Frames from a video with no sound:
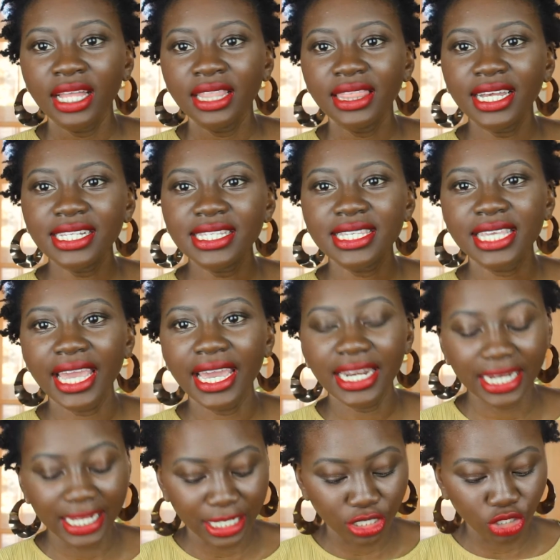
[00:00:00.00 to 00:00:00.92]
let's
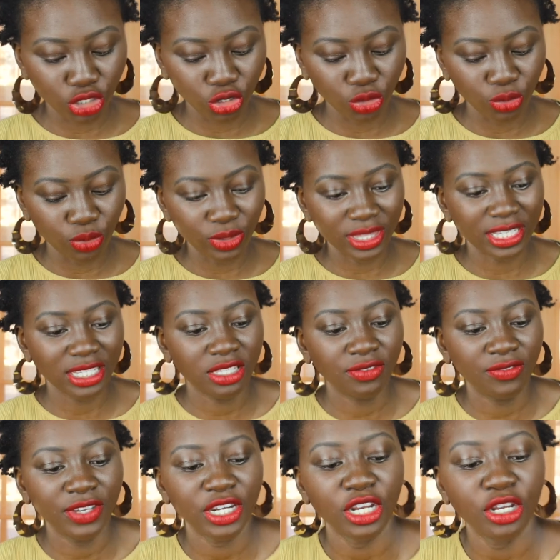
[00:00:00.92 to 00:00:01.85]
get into
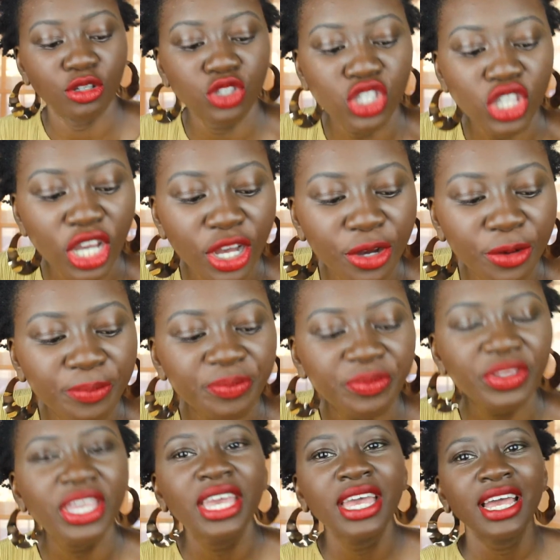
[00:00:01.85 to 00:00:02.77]
this video. So
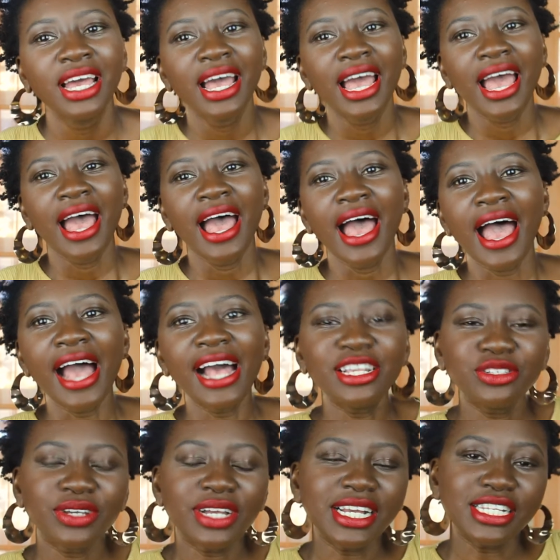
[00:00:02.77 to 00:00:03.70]

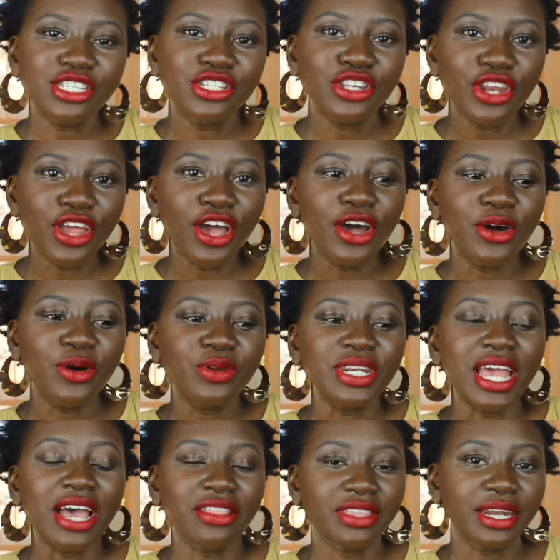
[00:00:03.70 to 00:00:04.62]
as you guys know,
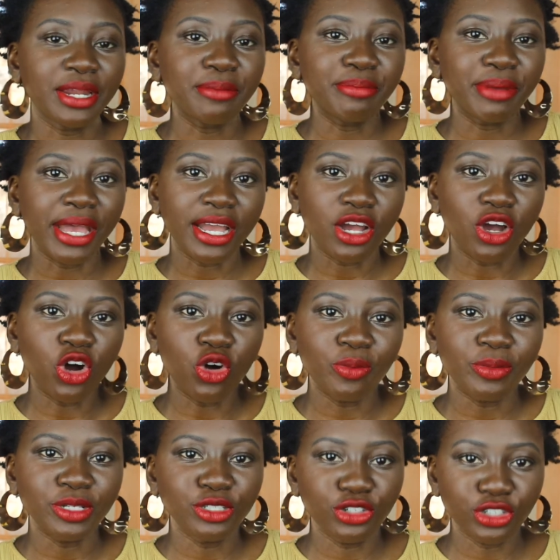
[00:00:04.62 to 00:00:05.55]
now that I'm back
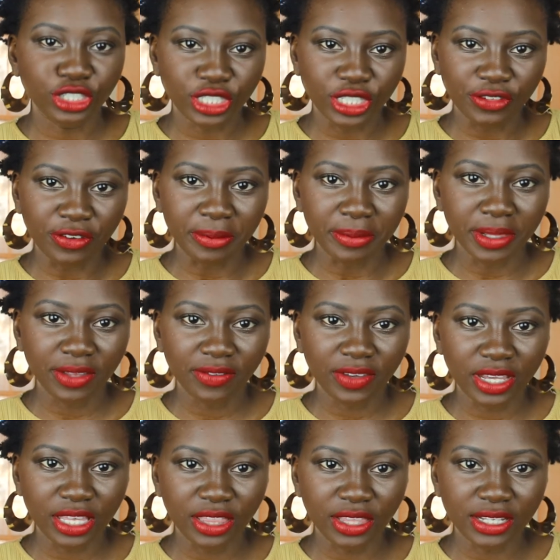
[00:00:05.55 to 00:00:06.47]
home in New Jersey from
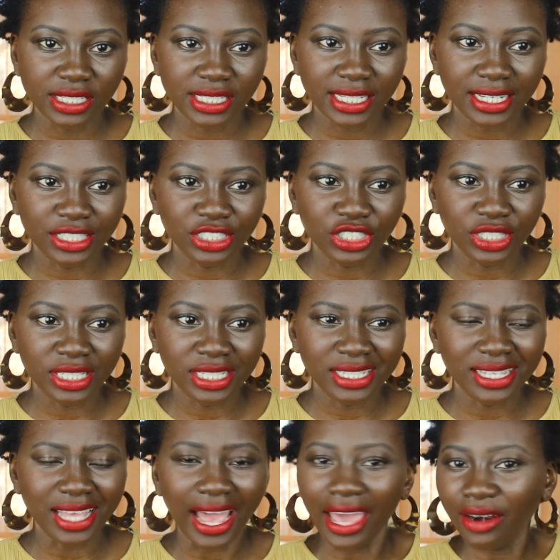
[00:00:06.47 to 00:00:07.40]
living in Los
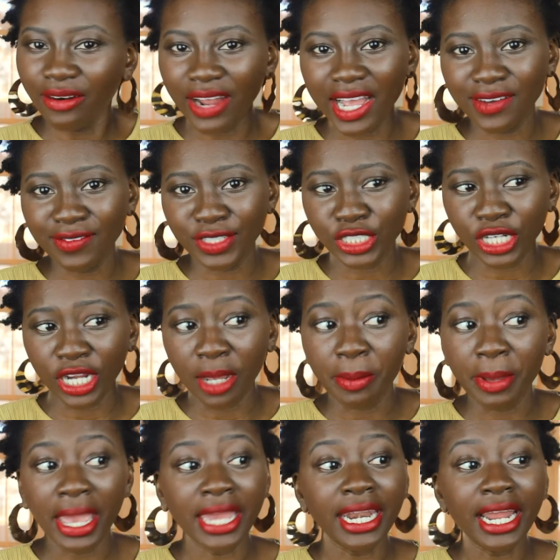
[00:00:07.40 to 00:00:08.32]
Angeles, I don't have a
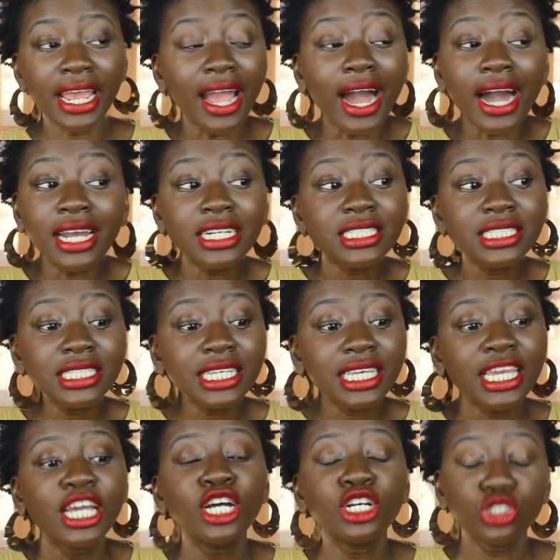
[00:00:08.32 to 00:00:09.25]
job. And I
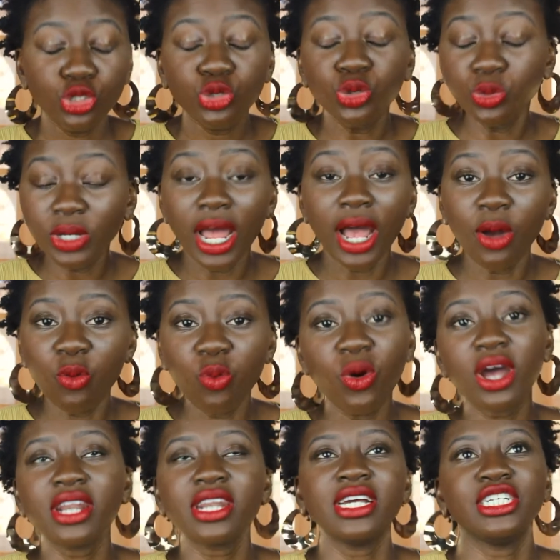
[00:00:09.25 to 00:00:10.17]
honestly do not
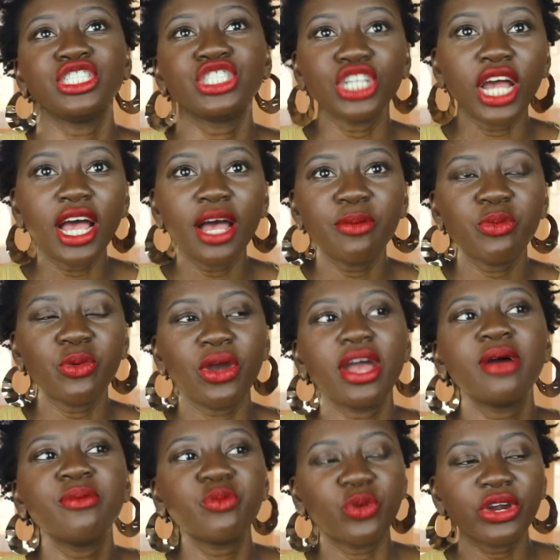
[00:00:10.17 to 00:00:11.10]
want a job
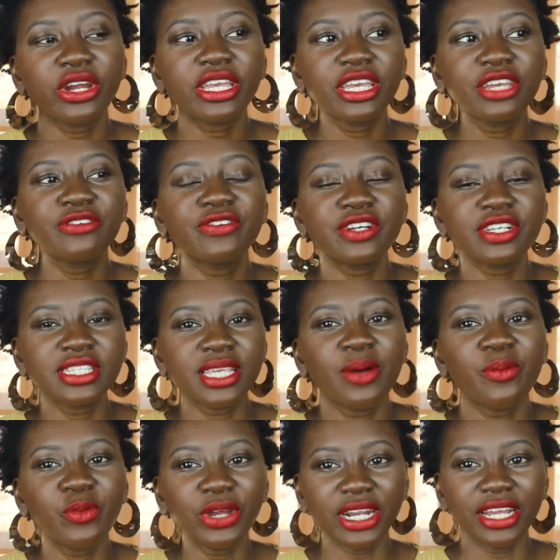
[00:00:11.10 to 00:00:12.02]
where I'm working for
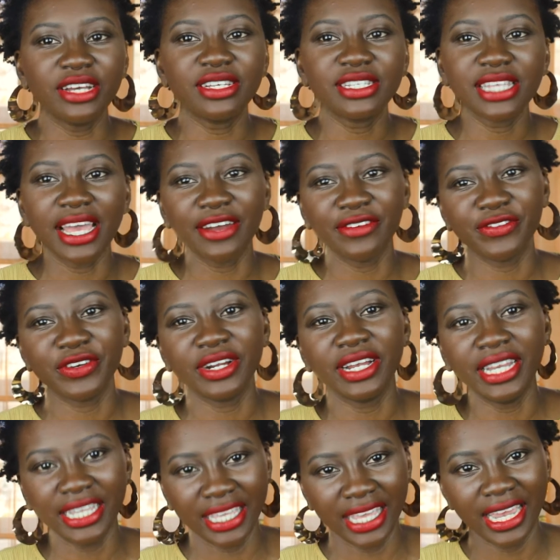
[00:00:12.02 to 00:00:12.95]
someone else
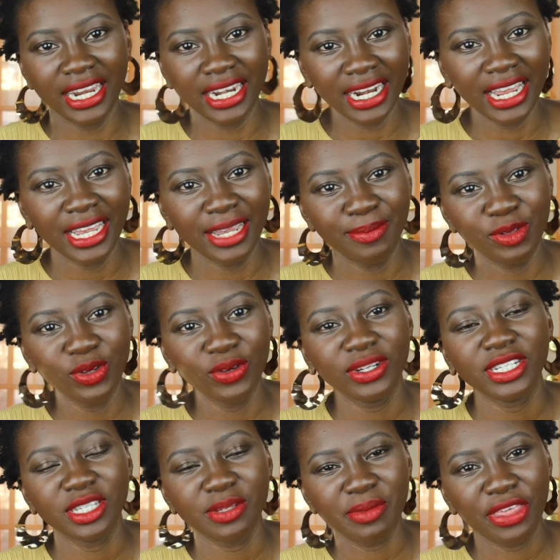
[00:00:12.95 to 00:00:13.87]
ever again. I am
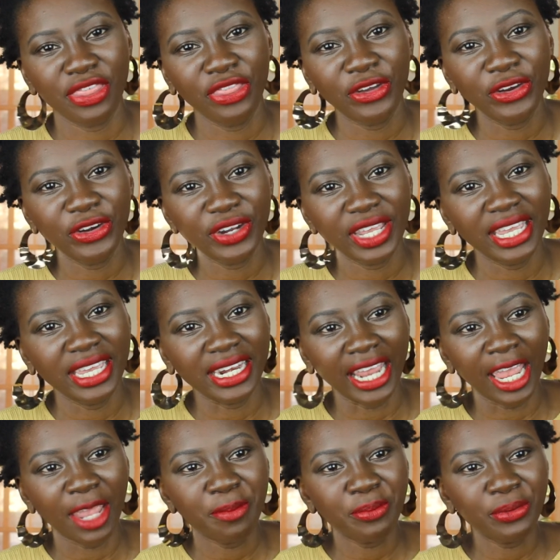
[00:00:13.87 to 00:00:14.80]
going to be 30 in
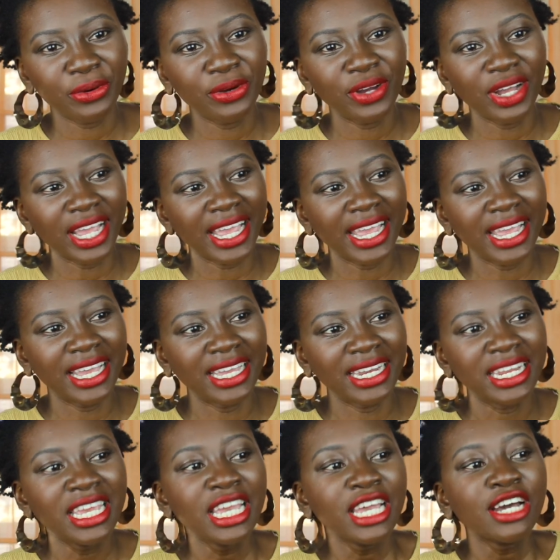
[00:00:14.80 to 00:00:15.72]
April. And